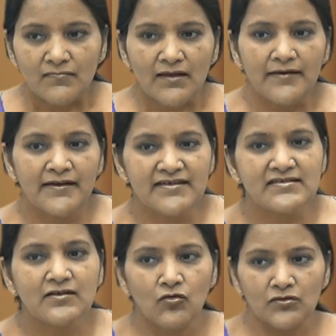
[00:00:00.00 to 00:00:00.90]
its
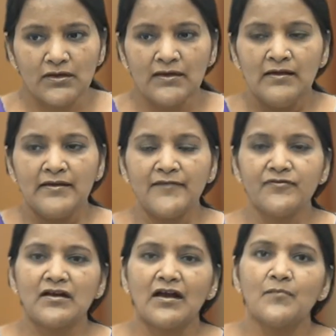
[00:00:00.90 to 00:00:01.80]
growth. If
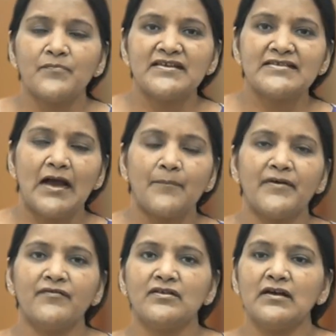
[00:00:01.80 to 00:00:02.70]
the company is
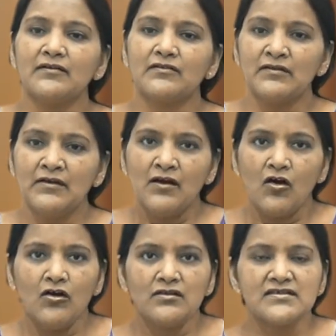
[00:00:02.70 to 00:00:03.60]
happy with
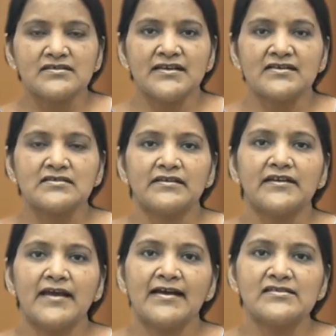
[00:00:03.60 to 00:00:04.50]
all these things,
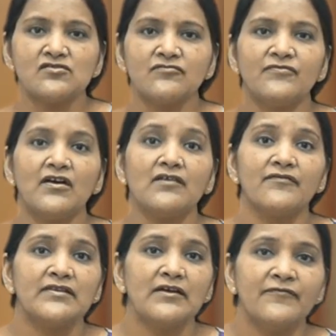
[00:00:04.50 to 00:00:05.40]
it has to work
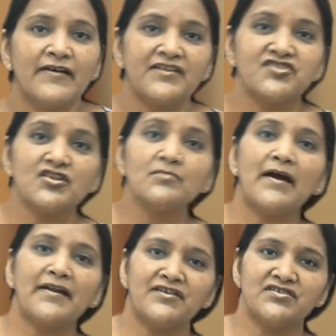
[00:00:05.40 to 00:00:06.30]
with the financial
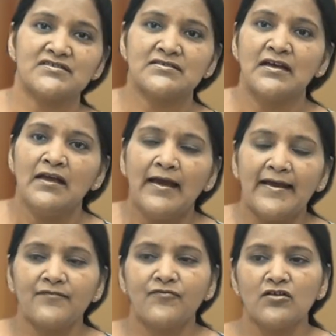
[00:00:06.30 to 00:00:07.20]
managers,
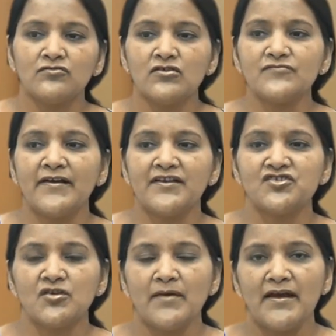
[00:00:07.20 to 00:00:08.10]
and for those
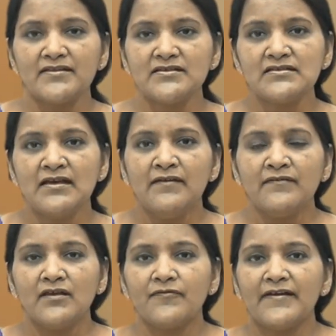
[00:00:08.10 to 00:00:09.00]
financial managers,
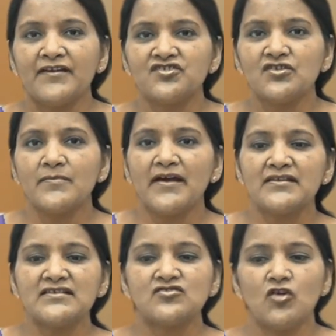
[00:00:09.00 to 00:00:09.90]
the financial
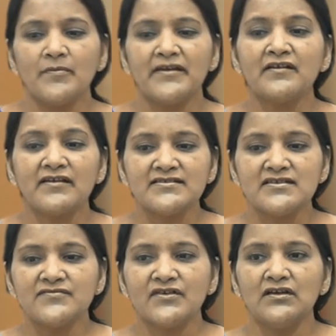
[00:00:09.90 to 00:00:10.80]
manager's job
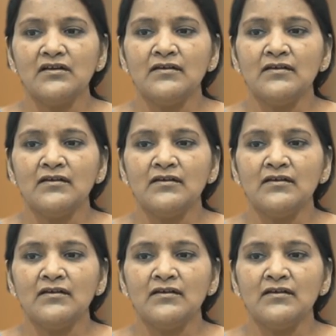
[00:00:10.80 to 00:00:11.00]
increases with